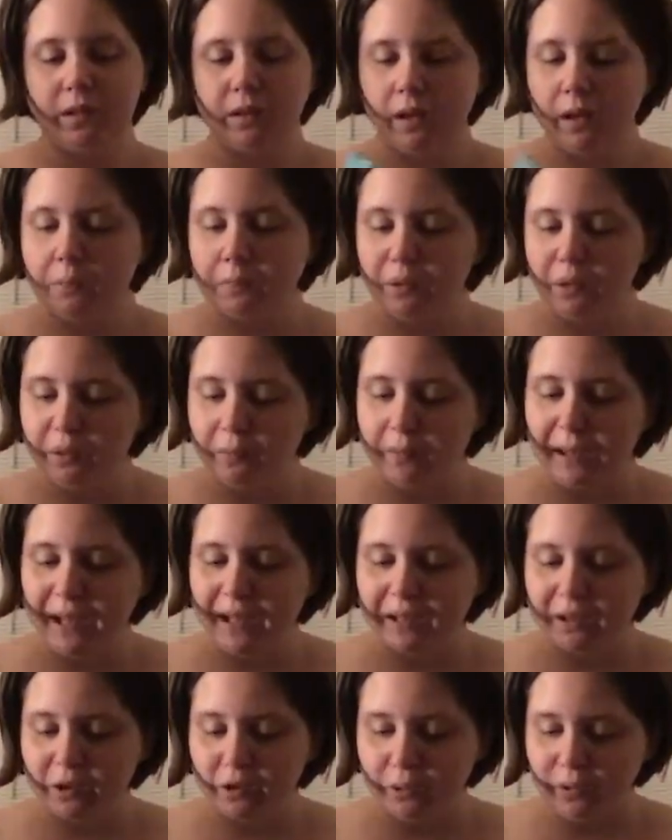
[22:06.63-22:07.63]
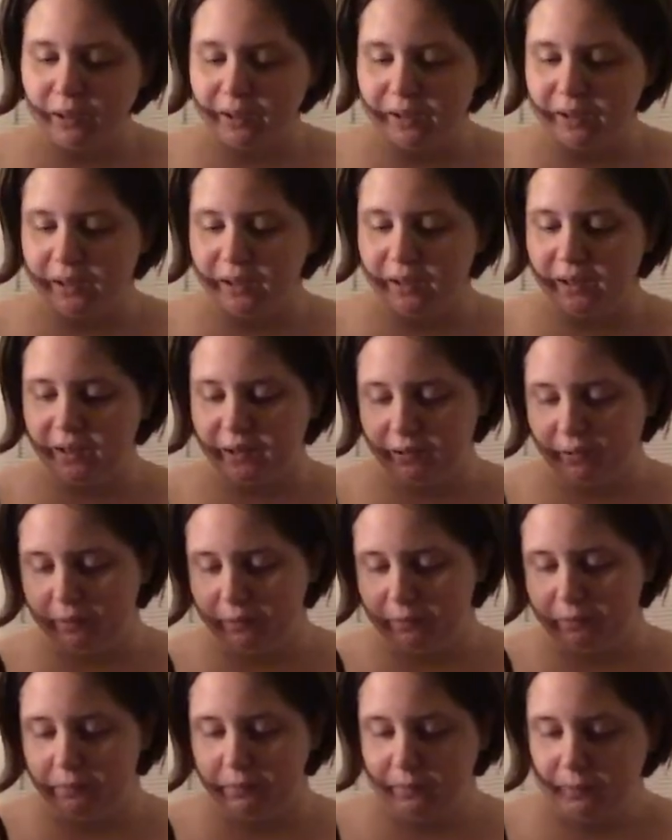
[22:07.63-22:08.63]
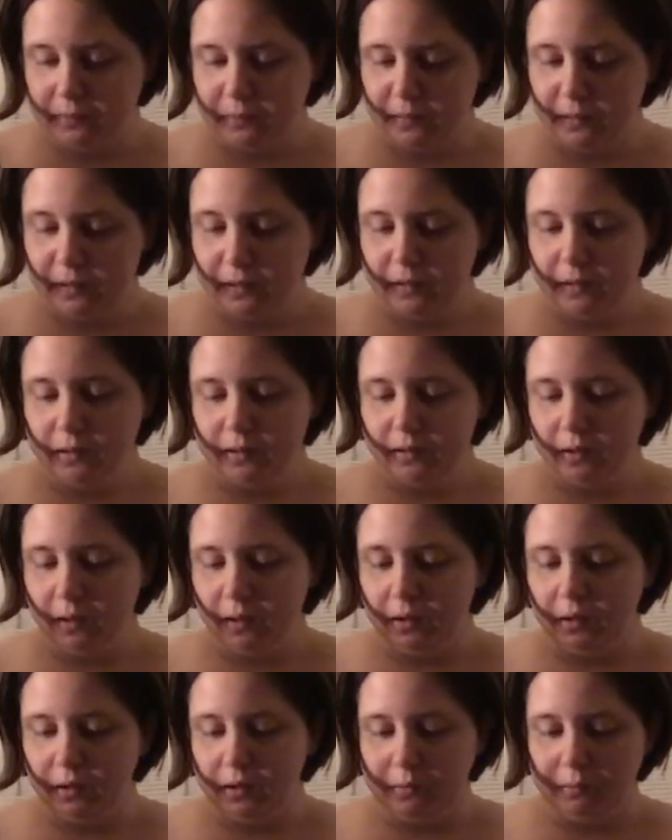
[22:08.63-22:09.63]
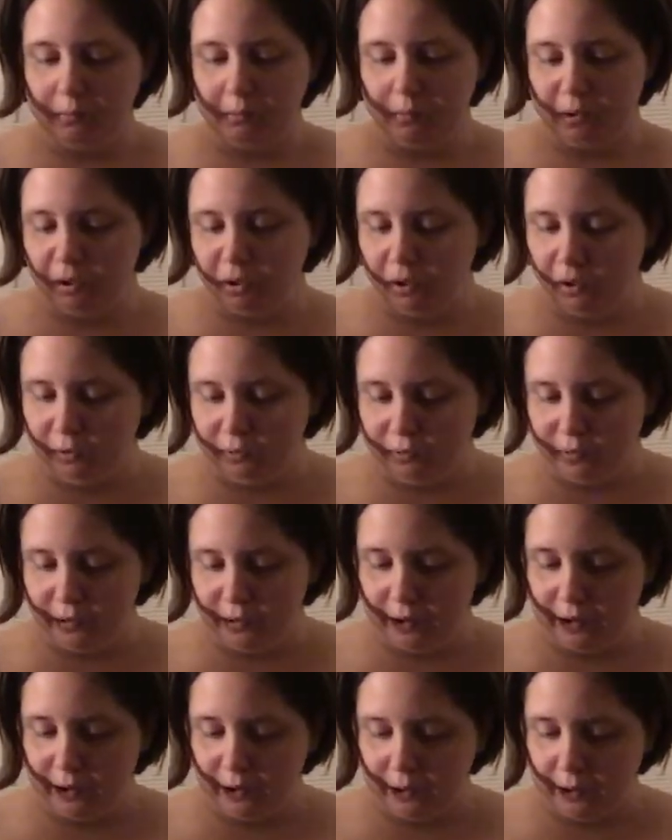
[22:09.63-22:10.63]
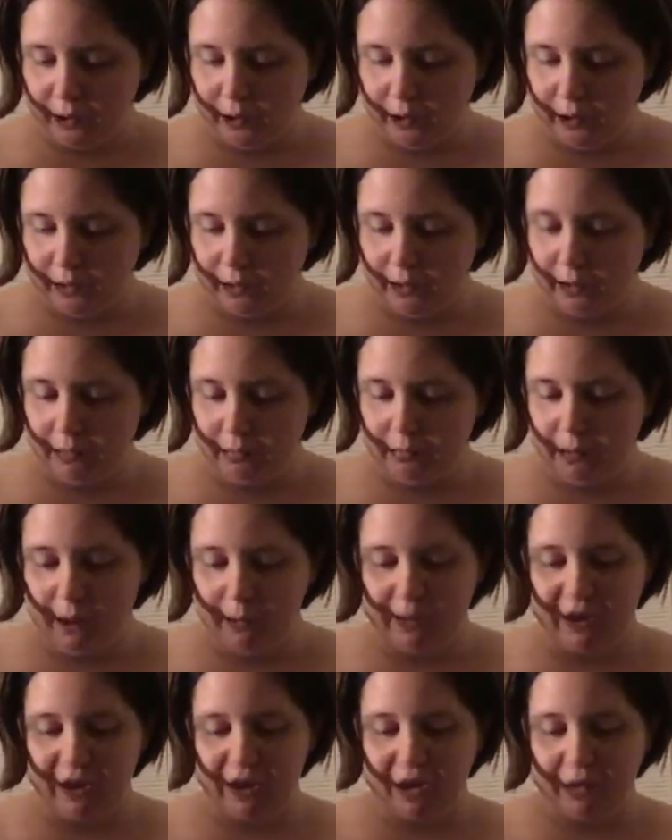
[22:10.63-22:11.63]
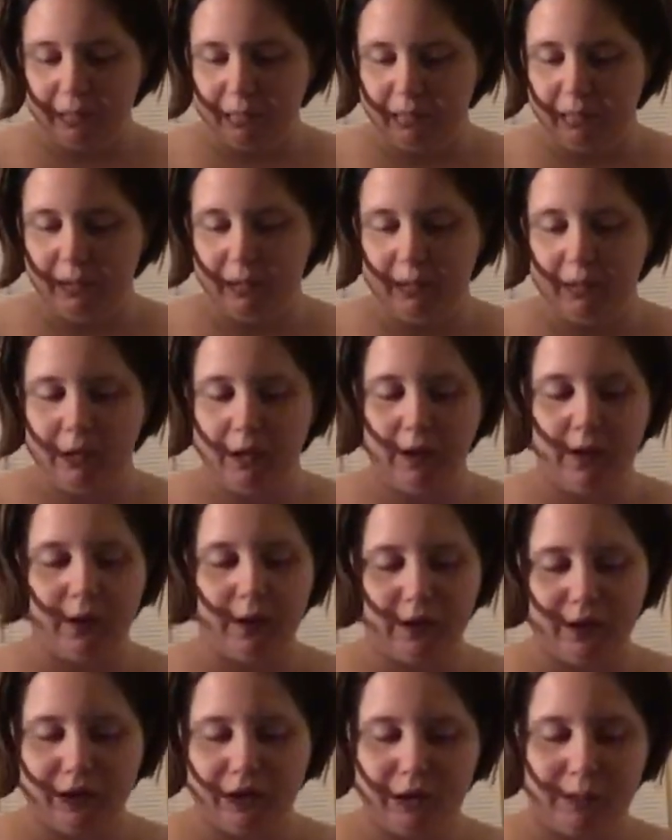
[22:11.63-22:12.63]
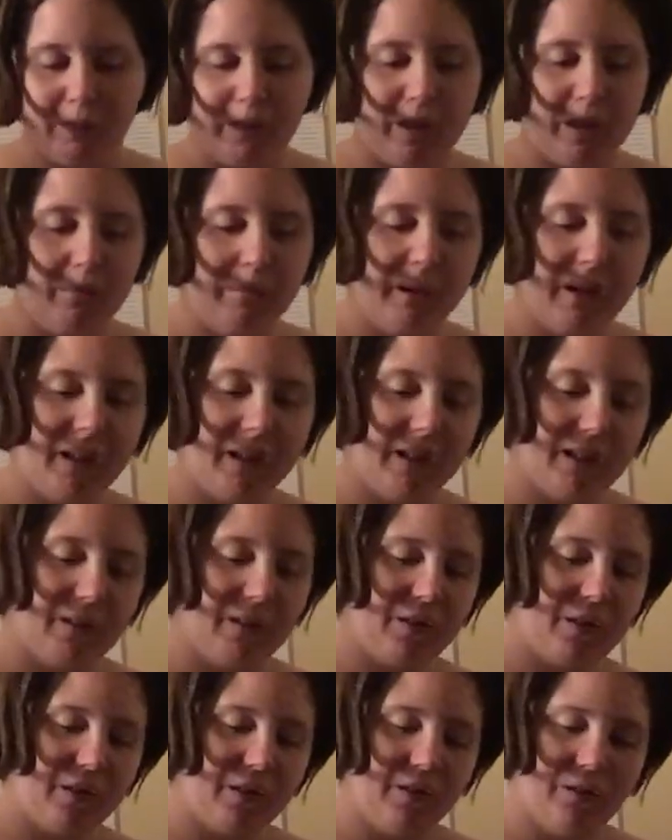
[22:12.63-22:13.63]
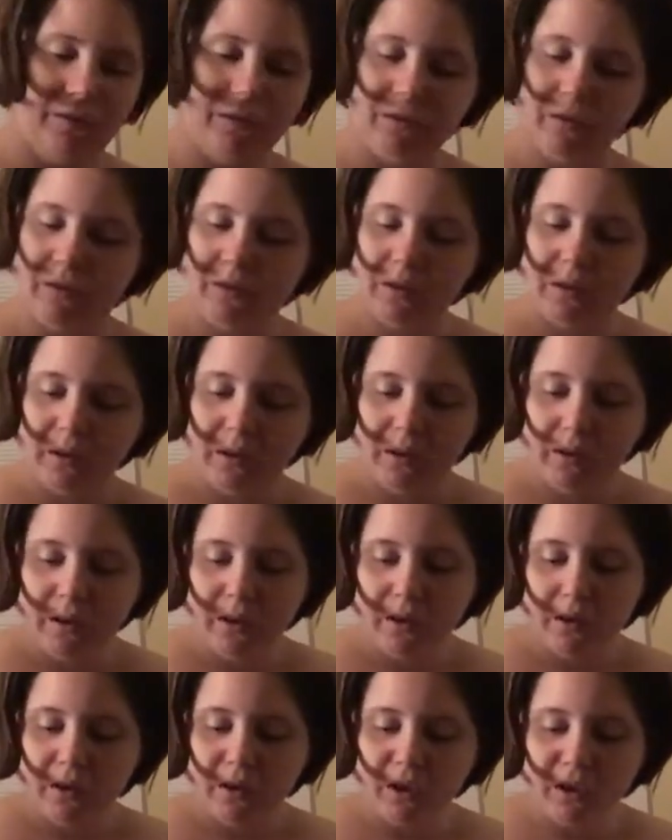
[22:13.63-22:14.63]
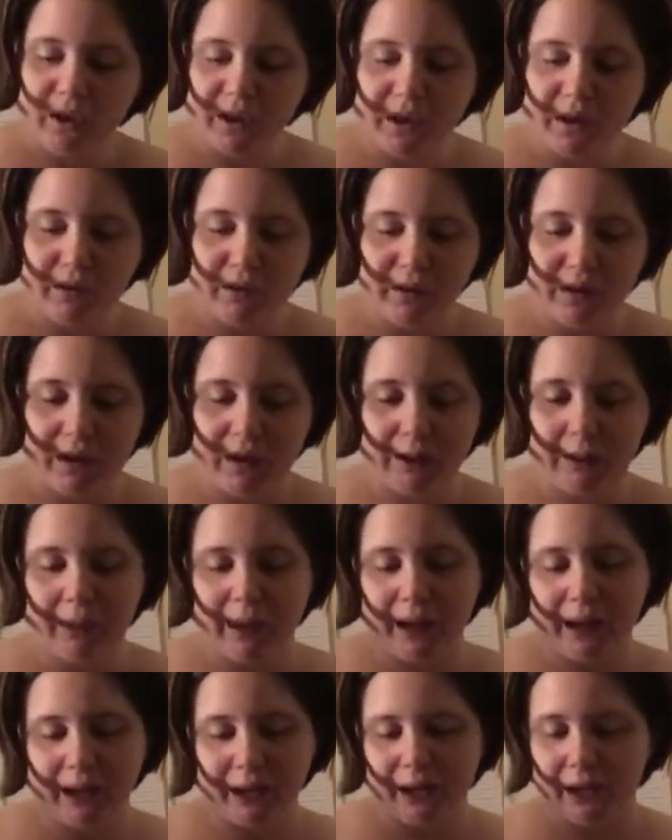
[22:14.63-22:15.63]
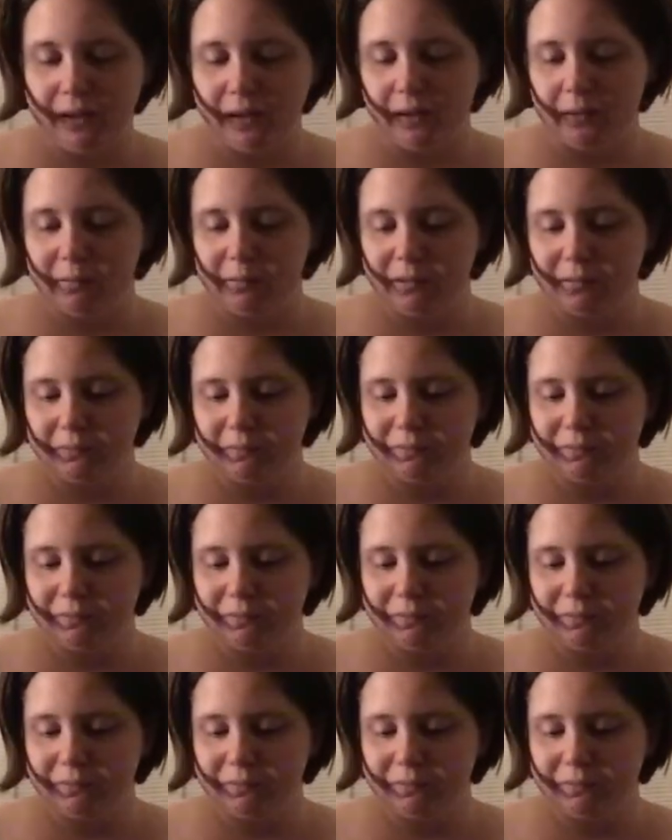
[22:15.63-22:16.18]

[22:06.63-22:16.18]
Couple of bath toys in here. Ball for Darian. Mommy's Another spare bathing suit. Toys for the bathtub.